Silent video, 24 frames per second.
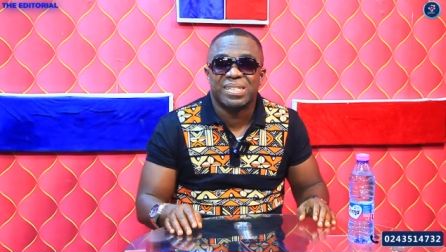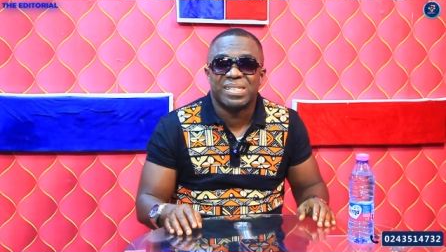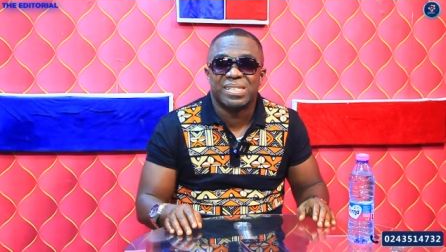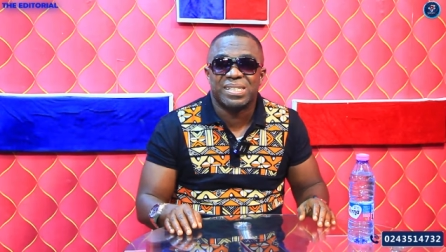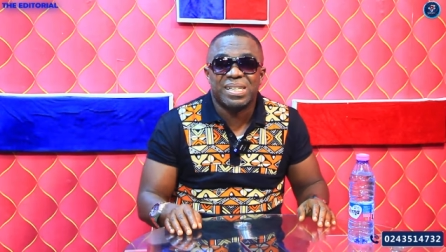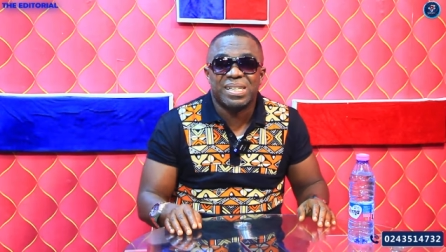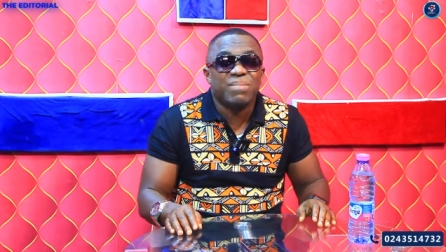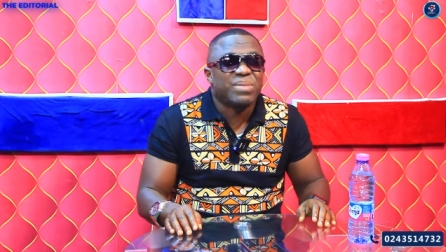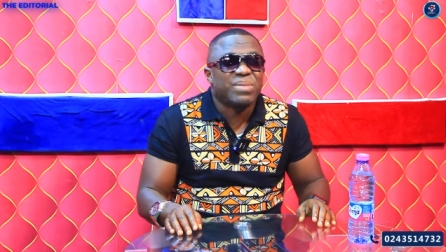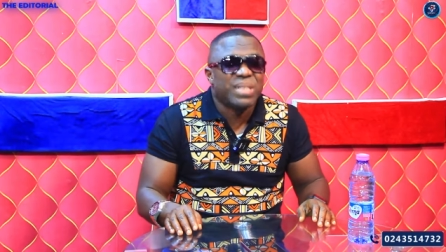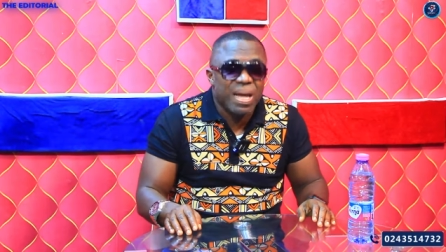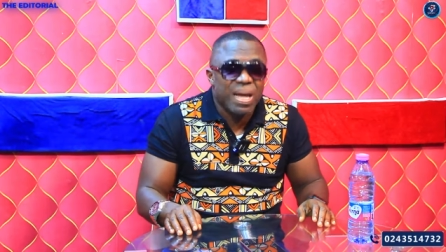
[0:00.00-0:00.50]

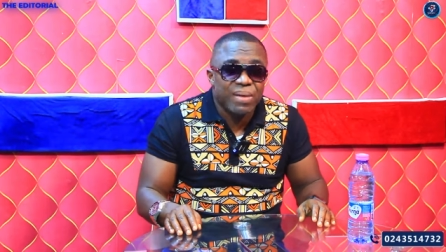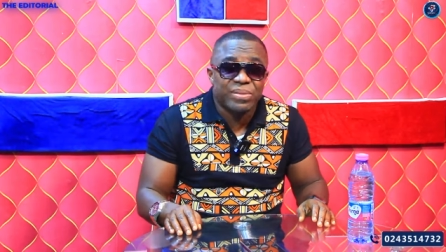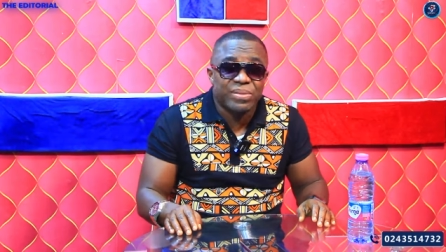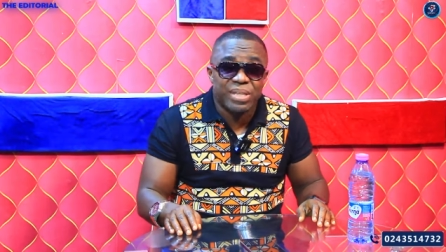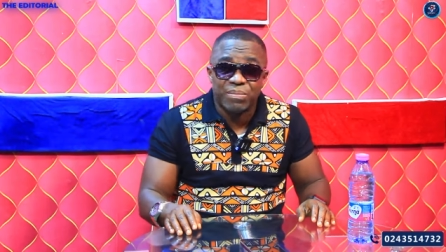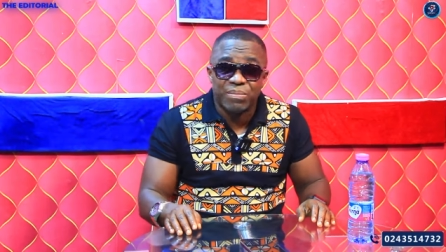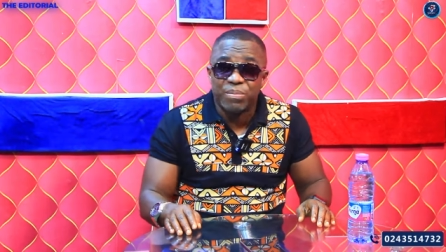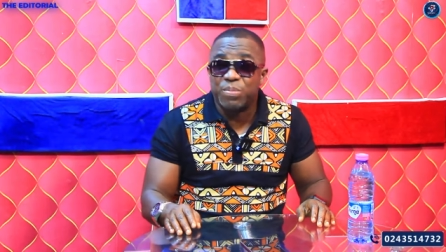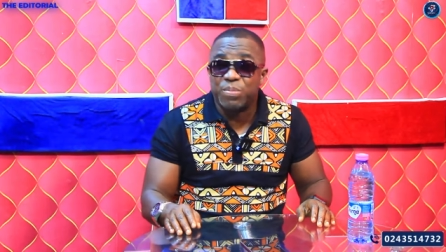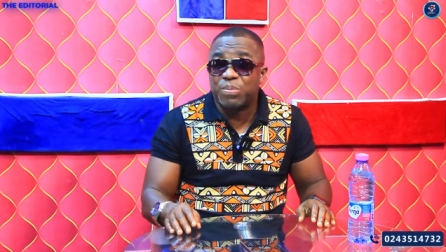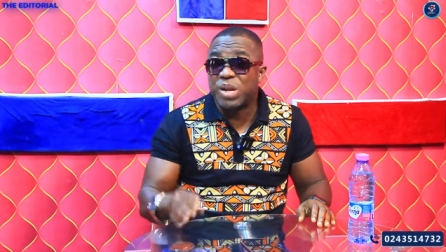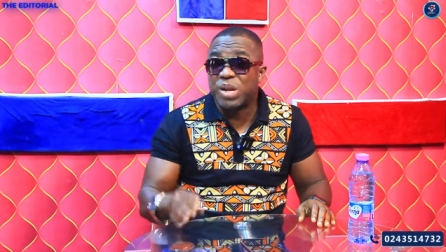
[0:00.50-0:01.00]
Sometimes
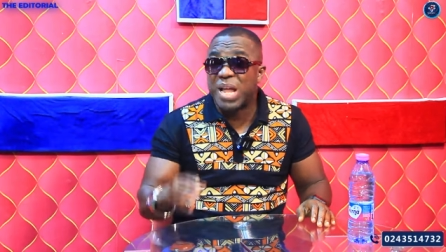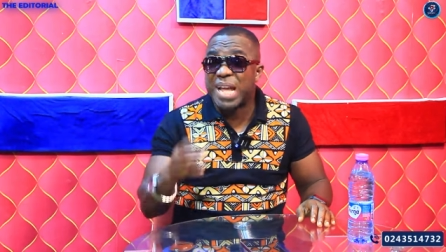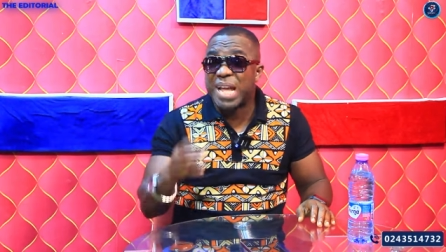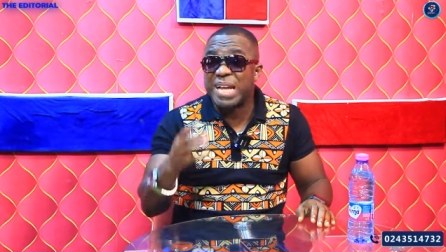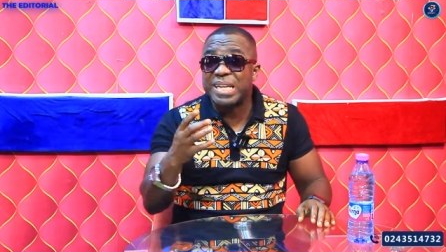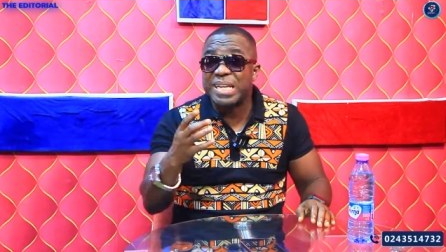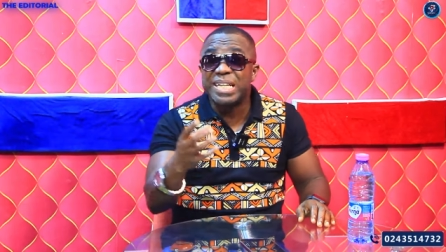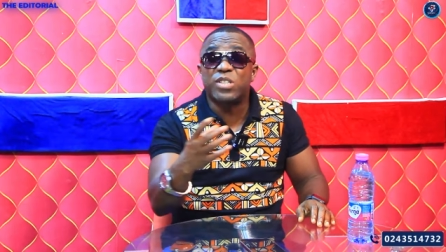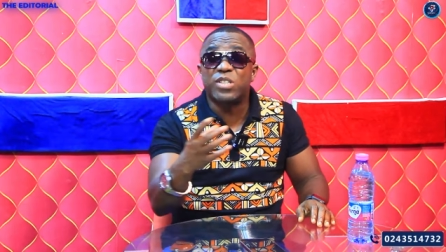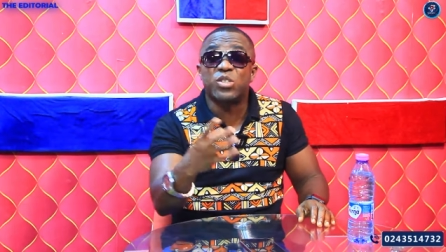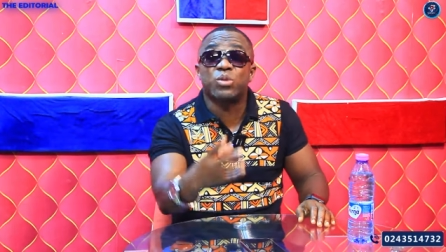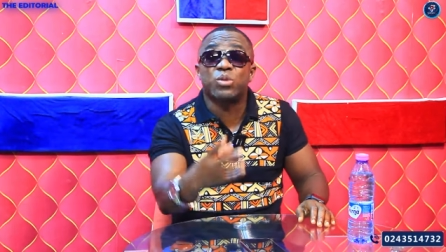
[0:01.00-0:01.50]
some people are
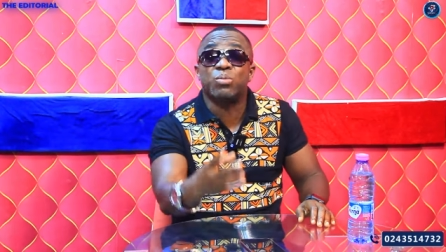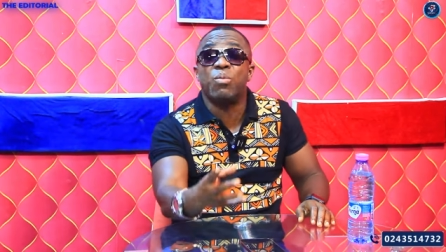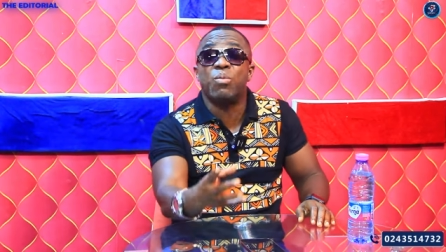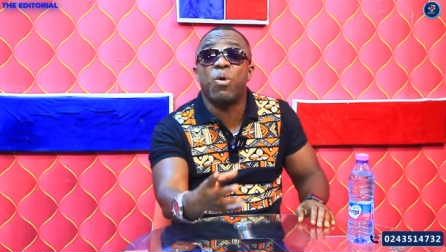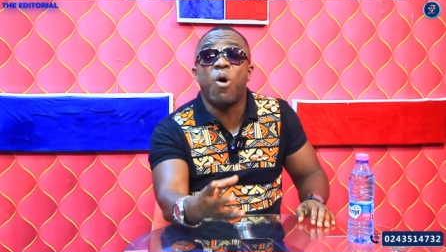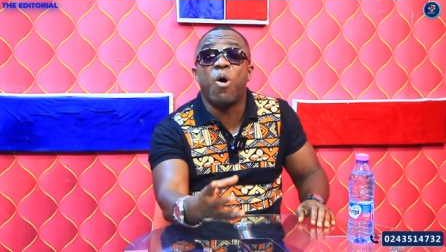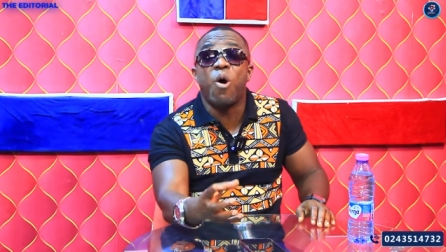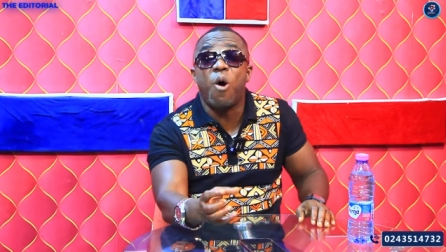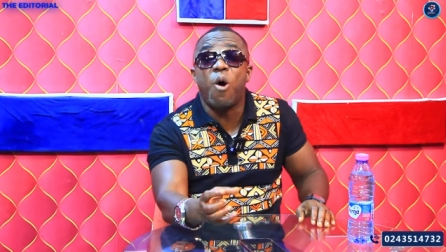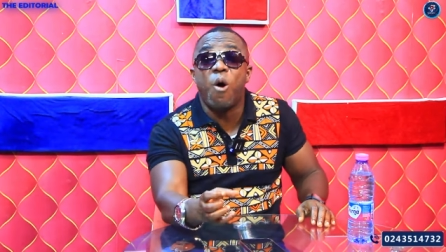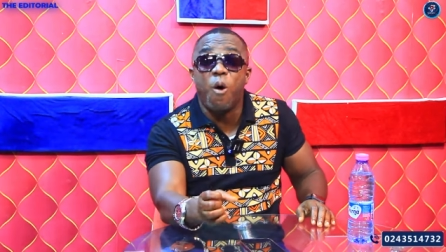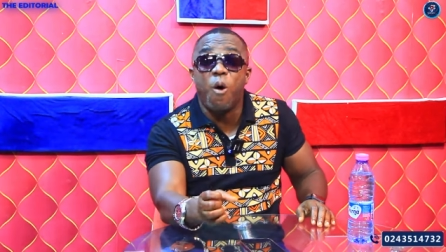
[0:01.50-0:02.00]
in need
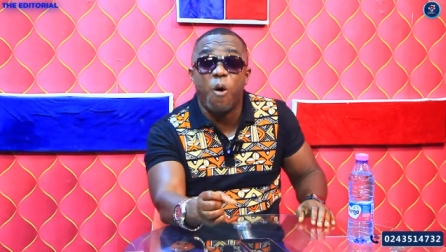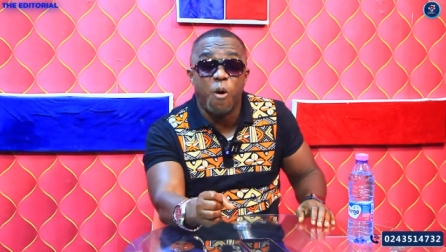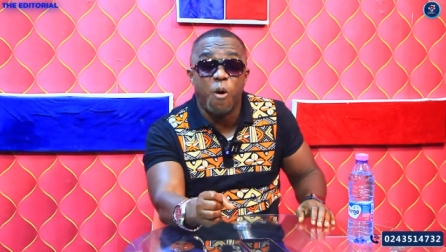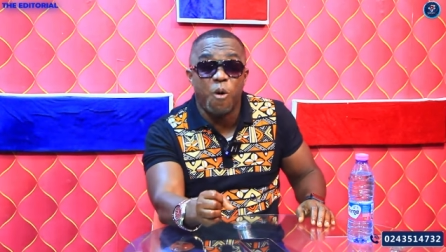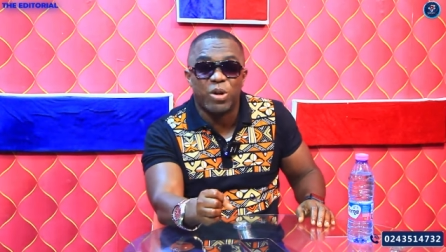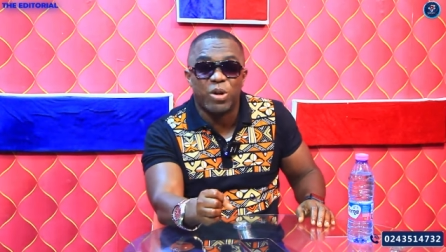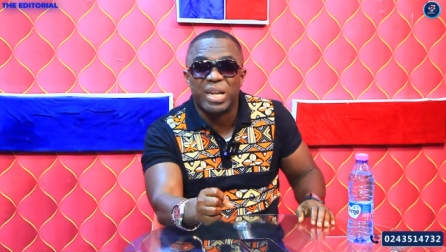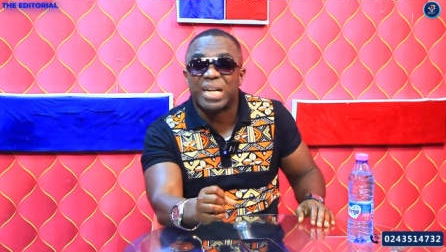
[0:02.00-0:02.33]
small.